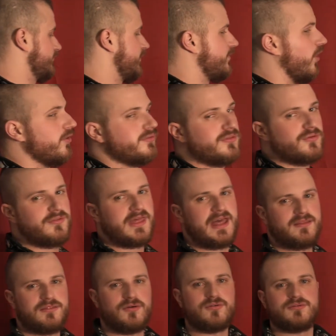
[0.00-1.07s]
Don't do
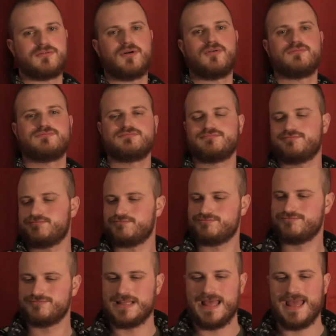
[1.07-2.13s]
that. Don't
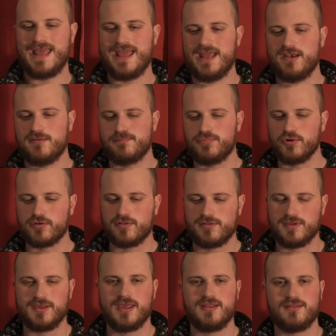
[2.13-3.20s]
hand books
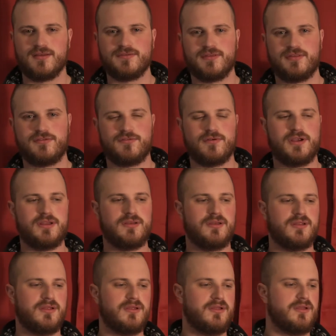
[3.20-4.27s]
to kids on the street.
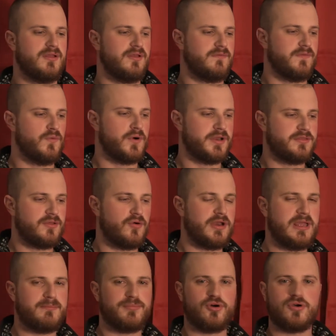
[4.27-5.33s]
If you want to
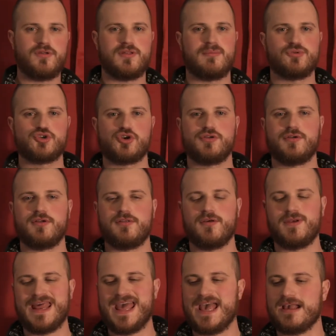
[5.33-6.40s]
donate books, I'm sure there's
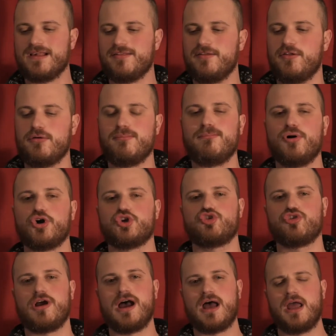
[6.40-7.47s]
an excellent book
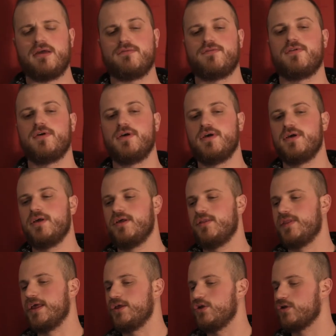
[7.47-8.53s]
drive
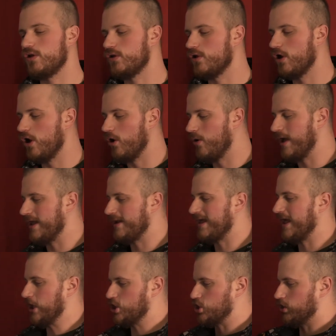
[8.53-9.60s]
that you can go and
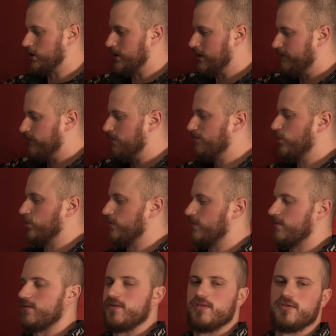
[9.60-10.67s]
actually give the books
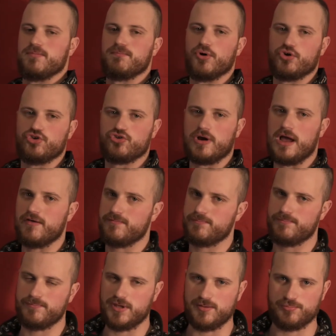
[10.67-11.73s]
to the book drive
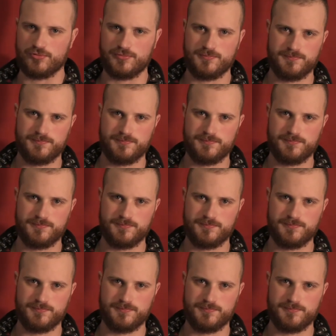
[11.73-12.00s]
people.